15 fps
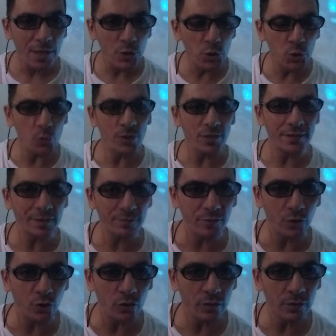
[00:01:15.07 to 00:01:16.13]
during the
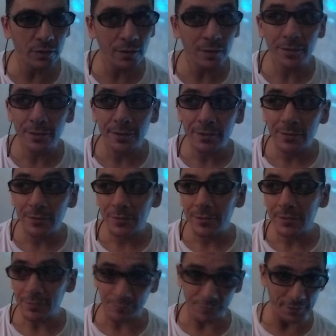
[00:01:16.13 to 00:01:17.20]
vlog
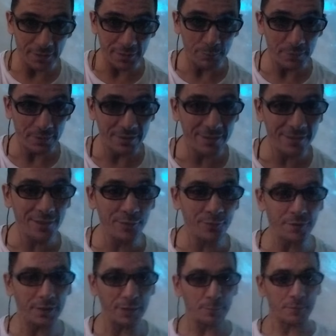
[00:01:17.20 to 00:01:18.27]
Philip this is
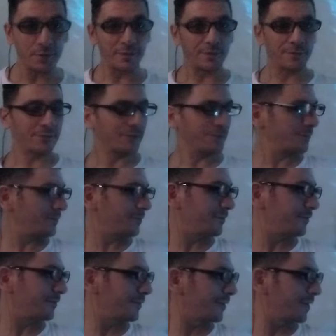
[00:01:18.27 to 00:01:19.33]
Philip
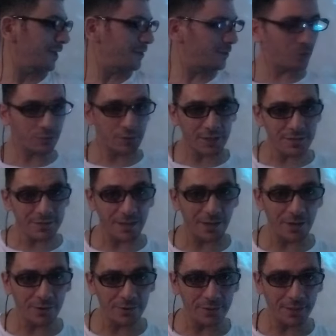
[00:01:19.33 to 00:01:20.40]
so thanks the
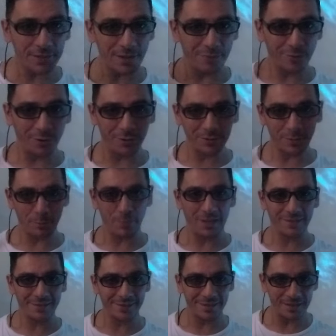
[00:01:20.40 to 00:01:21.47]
Lord I have all the
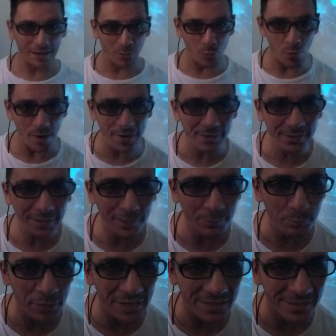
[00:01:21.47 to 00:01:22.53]
battery now
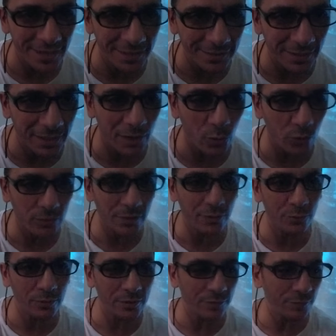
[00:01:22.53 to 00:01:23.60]
100% I can continue
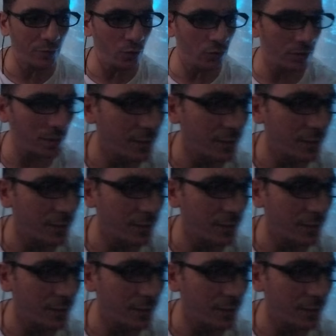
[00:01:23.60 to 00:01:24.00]
this vlog